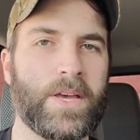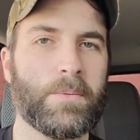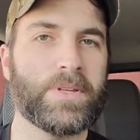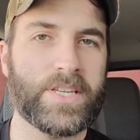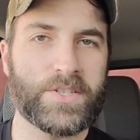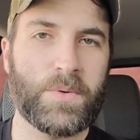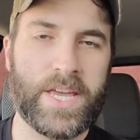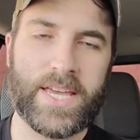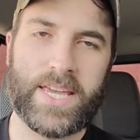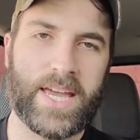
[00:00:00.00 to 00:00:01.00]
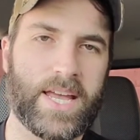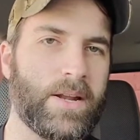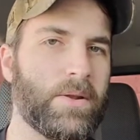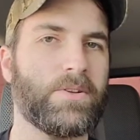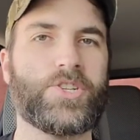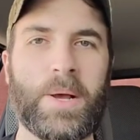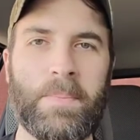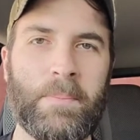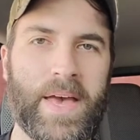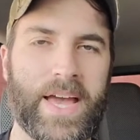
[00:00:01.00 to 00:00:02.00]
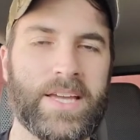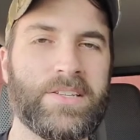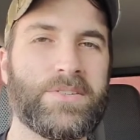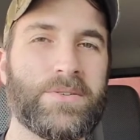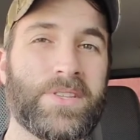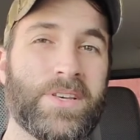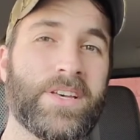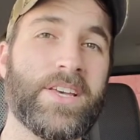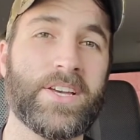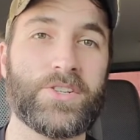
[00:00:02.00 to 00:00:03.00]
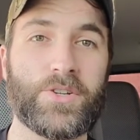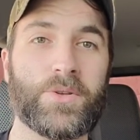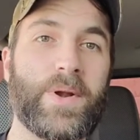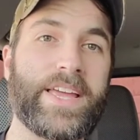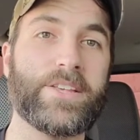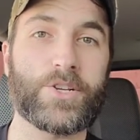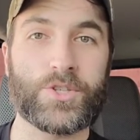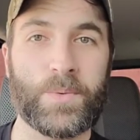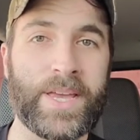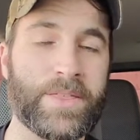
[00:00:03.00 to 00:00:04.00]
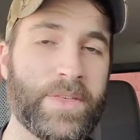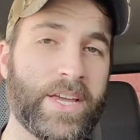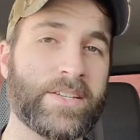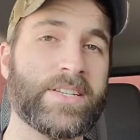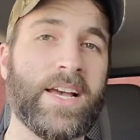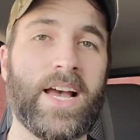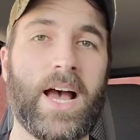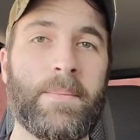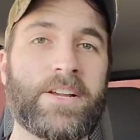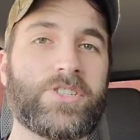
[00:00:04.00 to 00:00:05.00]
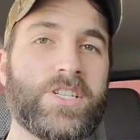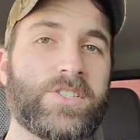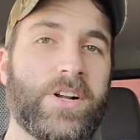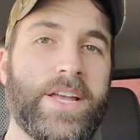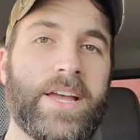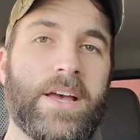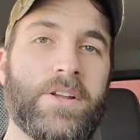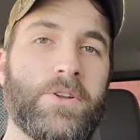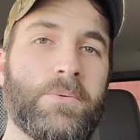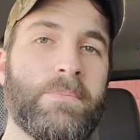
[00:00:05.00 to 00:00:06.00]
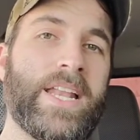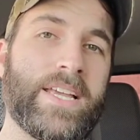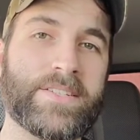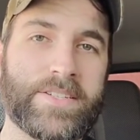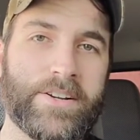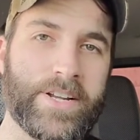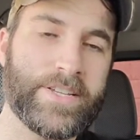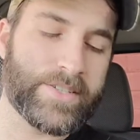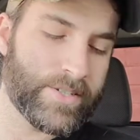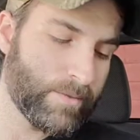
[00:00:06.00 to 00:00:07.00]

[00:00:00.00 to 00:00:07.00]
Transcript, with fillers: But this week, again, jumping back into the to the regular swing of things, I'm actually starting a new mini series.